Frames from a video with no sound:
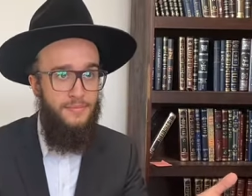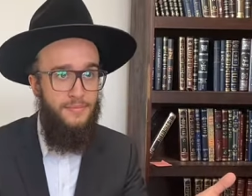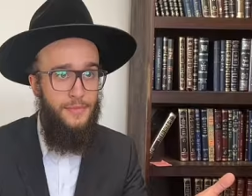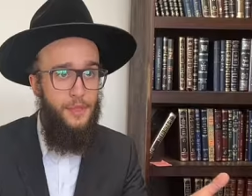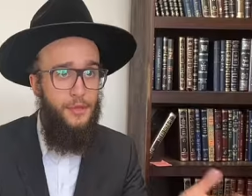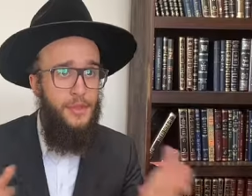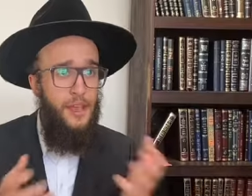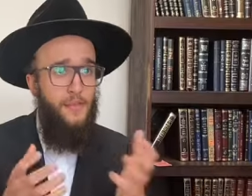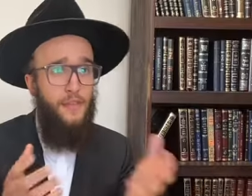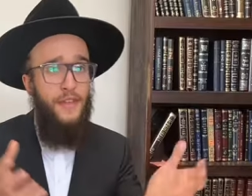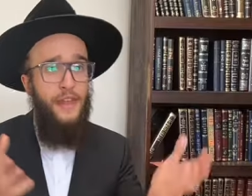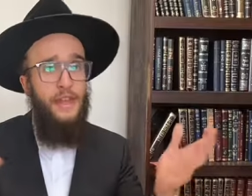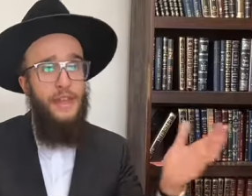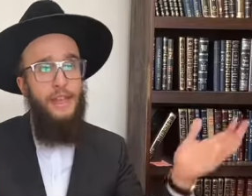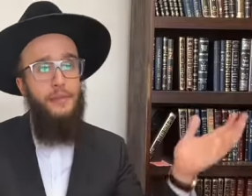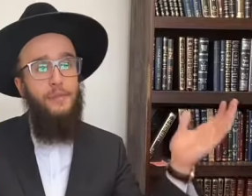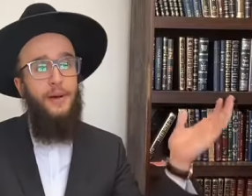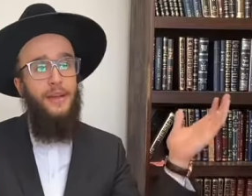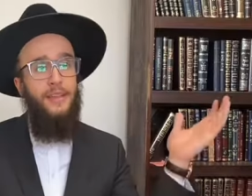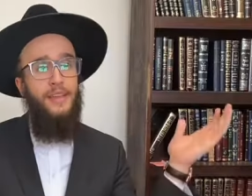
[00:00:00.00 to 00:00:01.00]
You
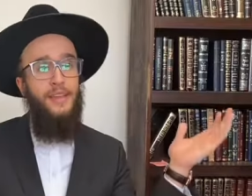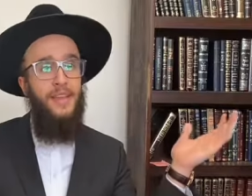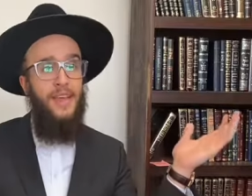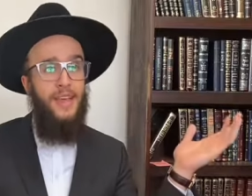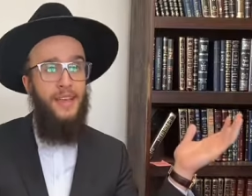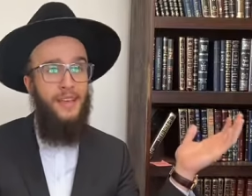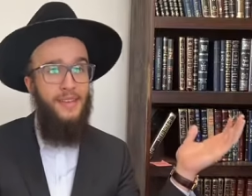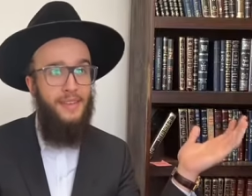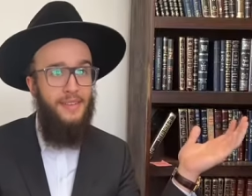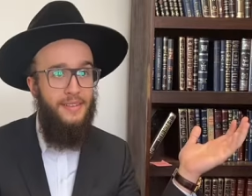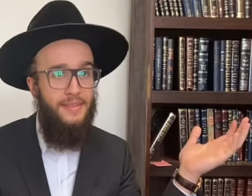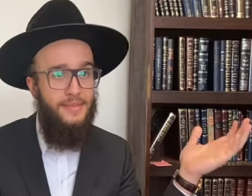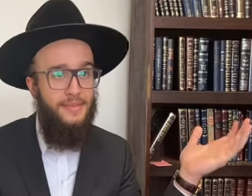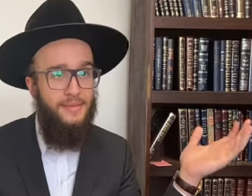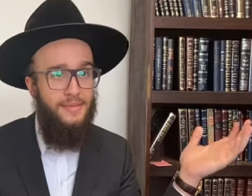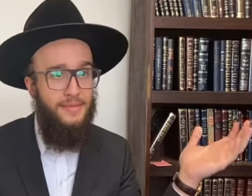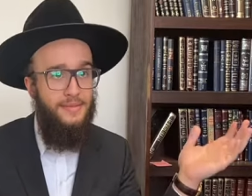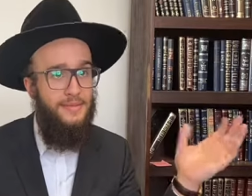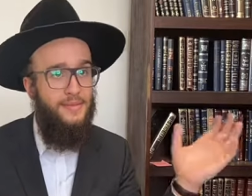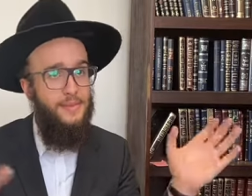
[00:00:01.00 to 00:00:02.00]
definitely bought a ticket.
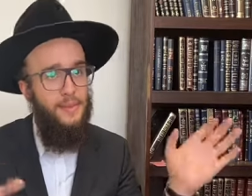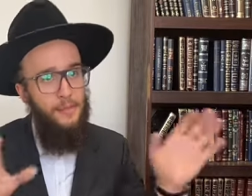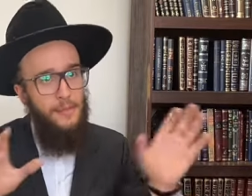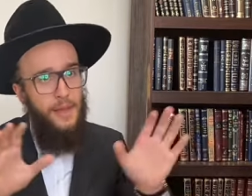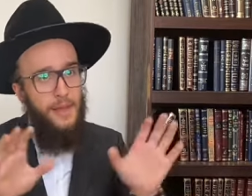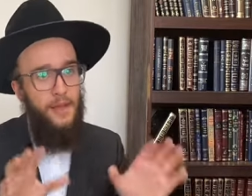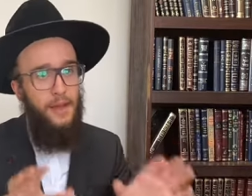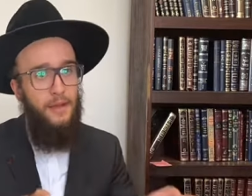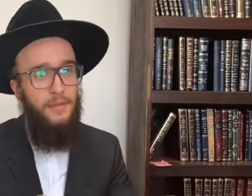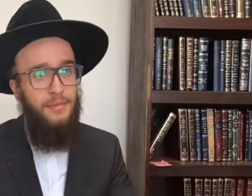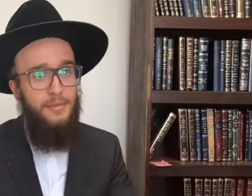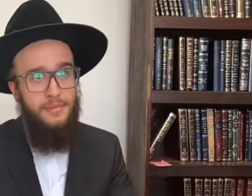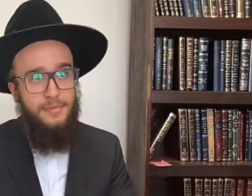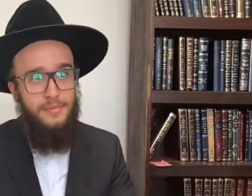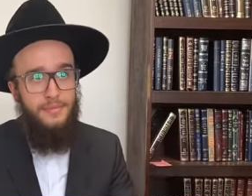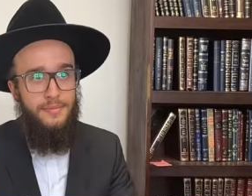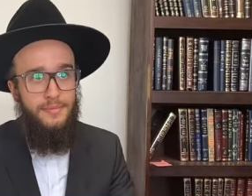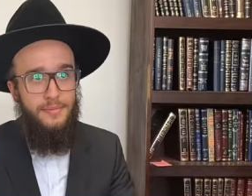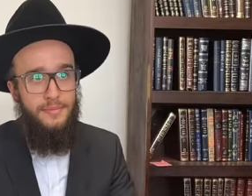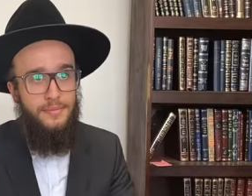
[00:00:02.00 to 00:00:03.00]
So be calm.
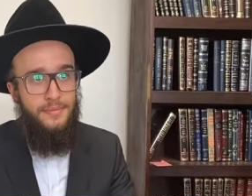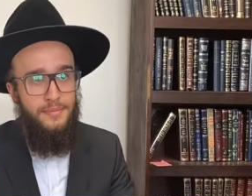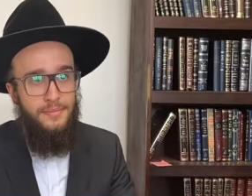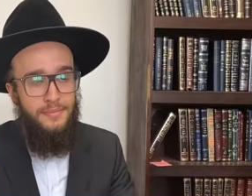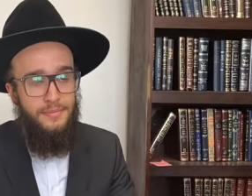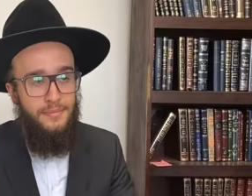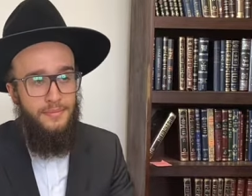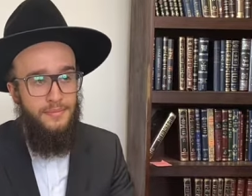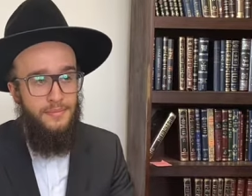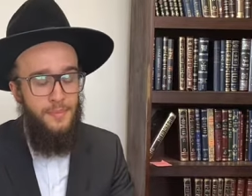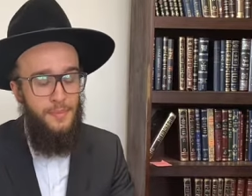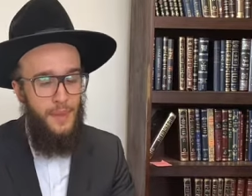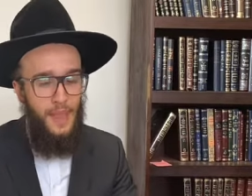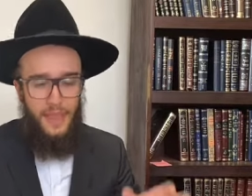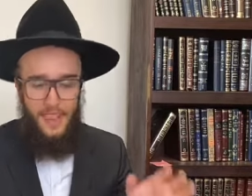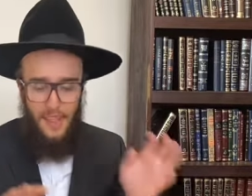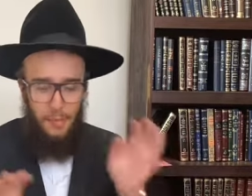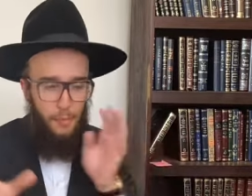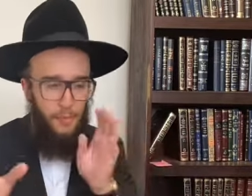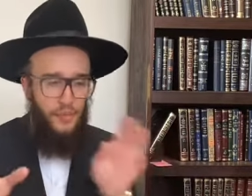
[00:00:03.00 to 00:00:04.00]

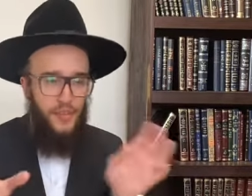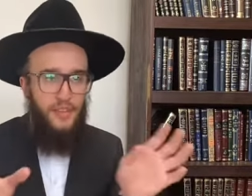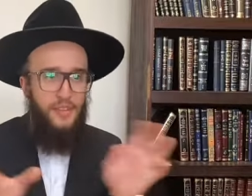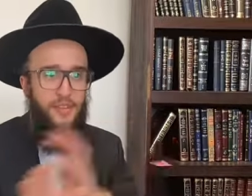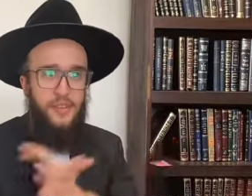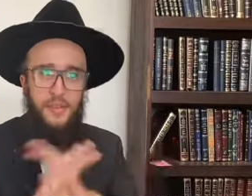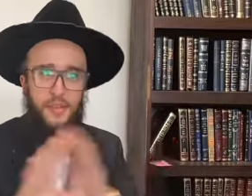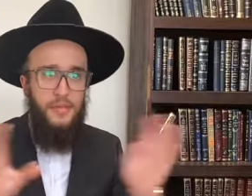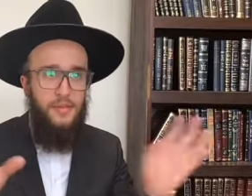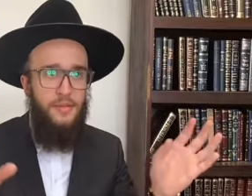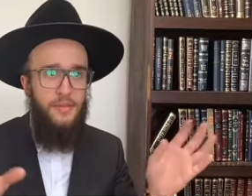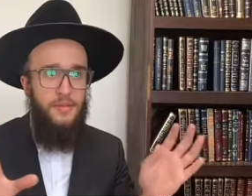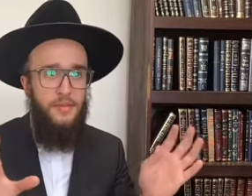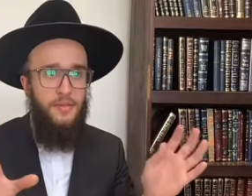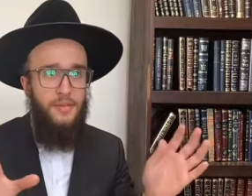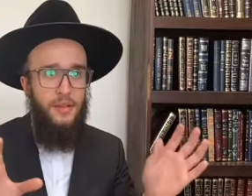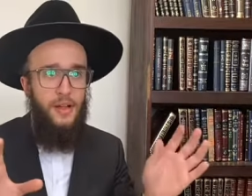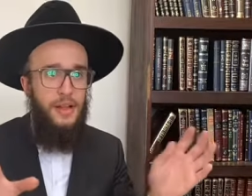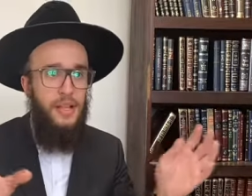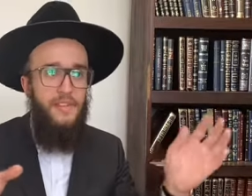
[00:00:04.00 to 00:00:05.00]
And the professor
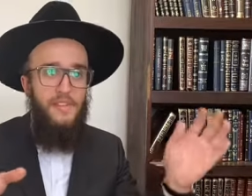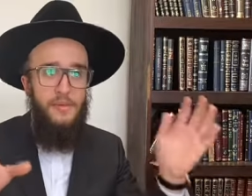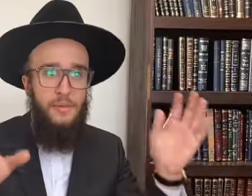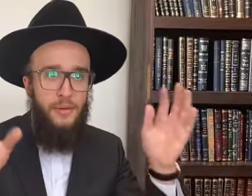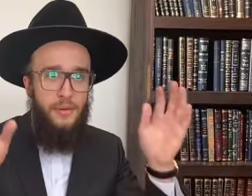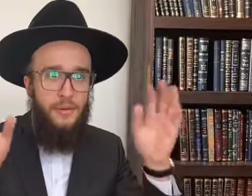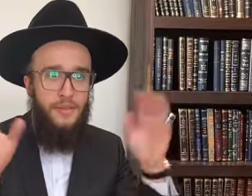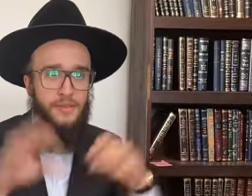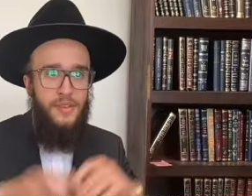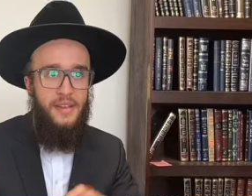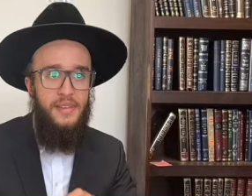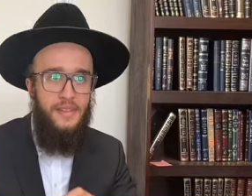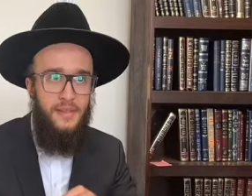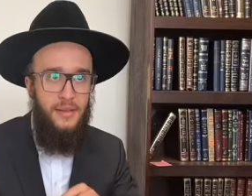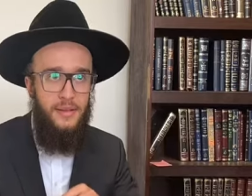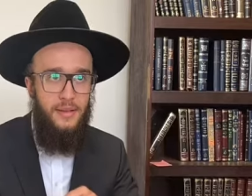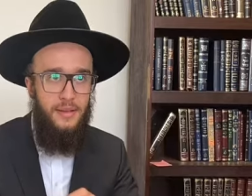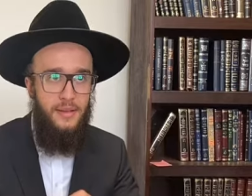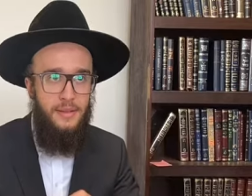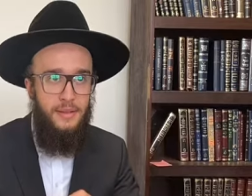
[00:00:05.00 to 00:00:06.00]
got even more stressed.